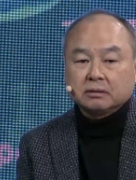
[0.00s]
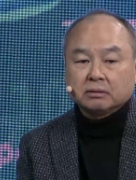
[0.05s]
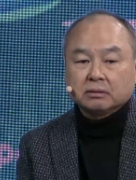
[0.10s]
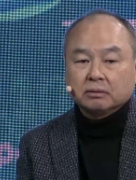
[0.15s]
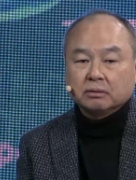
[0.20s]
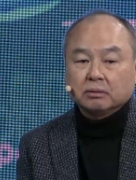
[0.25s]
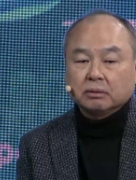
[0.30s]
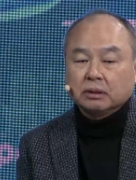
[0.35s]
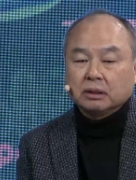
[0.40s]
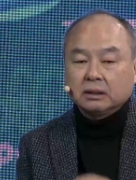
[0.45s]

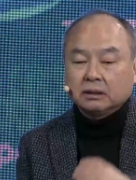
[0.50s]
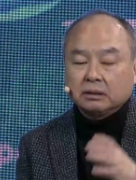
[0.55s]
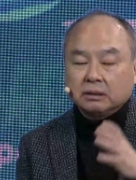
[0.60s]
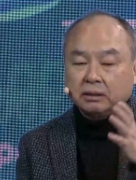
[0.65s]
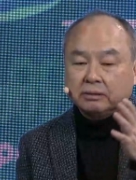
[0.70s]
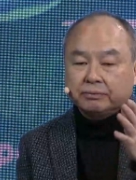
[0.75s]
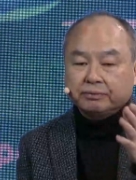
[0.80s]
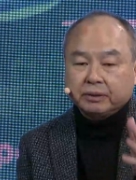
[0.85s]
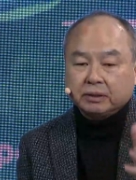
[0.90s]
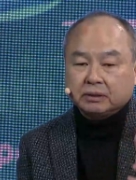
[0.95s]
or
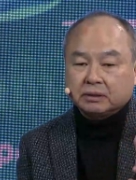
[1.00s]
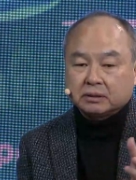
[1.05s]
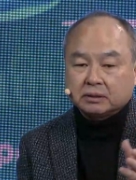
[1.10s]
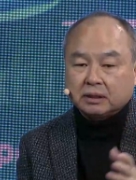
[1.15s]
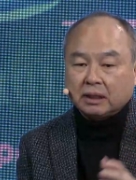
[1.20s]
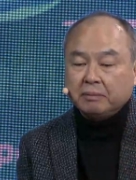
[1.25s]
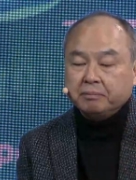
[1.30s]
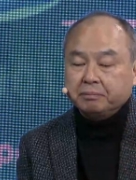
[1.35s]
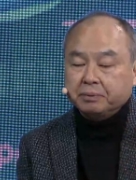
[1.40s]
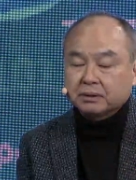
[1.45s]
if it's
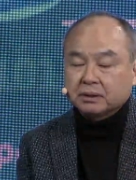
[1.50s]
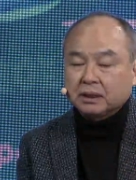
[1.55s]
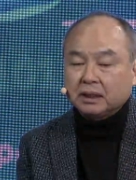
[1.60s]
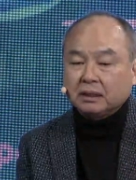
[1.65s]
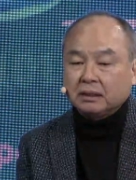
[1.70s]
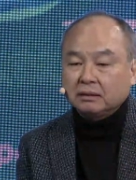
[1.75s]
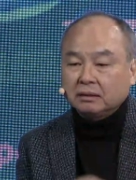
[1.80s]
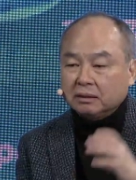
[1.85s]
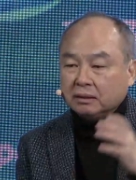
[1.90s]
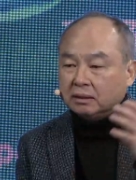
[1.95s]

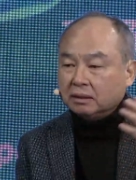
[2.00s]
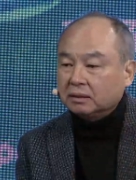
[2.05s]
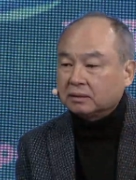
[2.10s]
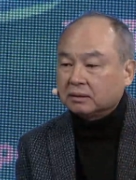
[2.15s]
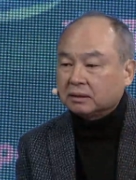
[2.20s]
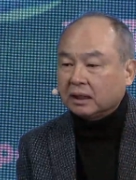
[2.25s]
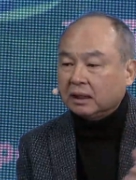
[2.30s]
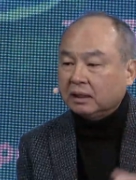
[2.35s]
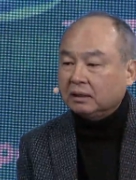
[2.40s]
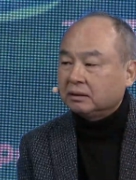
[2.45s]
10%,
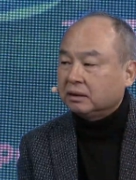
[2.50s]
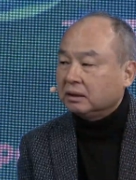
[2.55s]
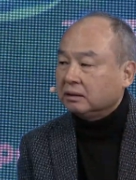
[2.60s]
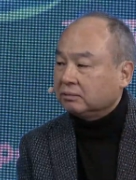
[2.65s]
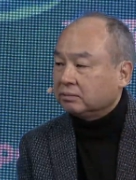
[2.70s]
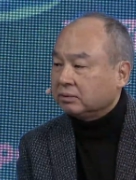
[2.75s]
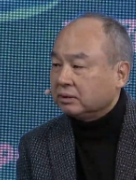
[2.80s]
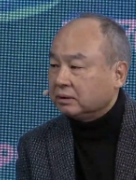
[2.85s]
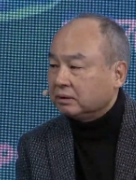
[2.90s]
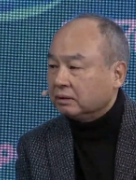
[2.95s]
it's
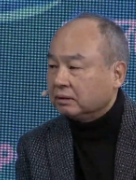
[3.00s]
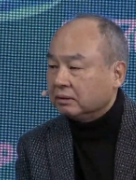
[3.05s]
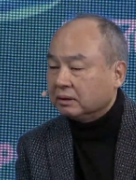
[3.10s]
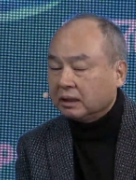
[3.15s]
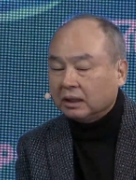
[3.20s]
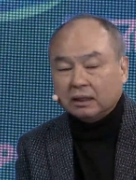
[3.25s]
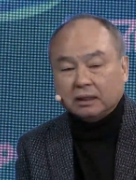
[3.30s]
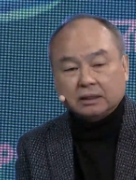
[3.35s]
$18 trillion.